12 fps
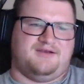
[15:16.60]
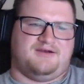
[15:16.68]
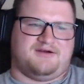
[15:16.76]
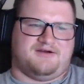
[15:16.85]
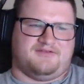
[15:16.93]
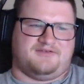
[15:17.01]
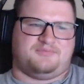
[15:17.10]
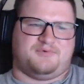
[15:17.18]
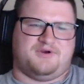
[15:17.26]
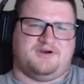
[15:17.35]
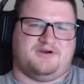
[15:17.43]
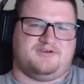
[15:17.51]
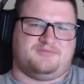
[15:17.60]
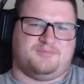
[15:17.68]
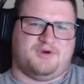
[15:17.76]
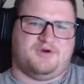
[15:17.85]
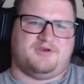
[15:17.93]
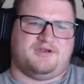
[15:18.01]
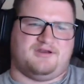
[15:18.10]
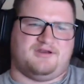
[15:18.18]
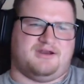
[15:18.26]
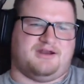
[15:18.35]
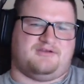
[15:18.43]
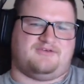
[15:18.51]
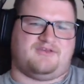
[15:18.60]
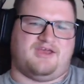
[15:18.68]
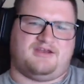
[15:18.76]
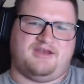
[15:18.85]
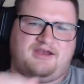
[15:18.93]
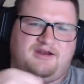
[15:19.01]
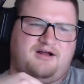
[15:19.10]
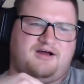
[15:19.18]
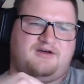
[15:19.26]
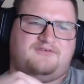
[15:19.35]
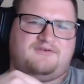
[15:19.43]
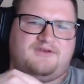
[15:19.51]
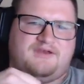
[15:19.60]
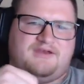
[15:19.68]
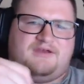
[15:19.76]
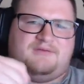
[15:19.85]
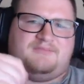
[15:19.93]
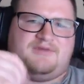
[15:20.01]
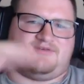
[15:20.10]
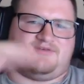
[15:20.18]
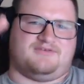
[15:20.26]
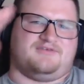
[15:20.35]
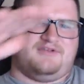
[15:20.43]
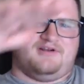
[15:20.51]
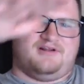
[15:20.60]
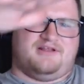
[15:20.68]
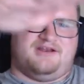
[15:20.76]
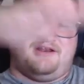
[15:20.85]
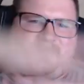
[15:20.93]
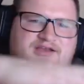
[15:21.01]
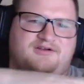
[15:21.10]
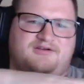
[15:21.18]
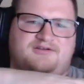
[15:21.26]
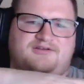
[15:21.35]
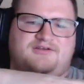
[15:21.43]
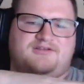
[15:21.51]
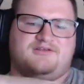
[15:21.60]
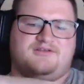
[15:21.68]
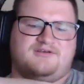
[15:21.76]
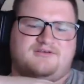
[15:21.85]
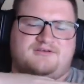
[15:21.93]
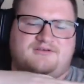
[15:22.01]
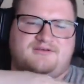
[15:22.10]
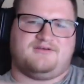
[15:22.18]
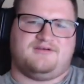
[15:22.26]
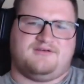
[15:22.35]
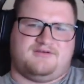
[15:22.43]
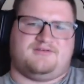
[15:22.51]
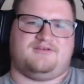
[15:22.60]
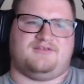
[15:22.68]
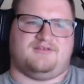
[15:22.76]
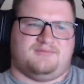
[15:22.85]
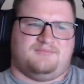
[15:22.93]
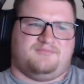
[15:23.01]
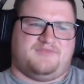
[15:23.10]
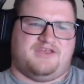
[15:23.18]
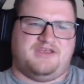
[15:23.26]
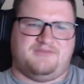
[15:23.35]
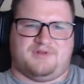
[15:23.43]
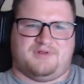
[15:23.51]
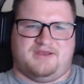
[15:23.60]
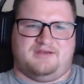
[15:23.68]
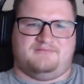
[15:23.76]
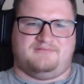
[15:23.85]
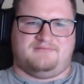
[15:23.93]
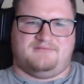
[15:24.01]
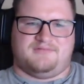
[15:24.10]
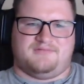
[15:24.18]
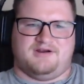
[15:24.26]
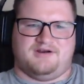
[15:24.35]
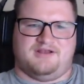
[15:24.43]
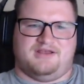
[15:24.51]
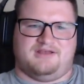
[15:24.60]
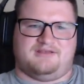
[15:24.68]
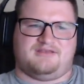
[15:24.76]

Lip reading: on this printer is broken and I just can't take it off because it's literally adhered to the heat plate underneath.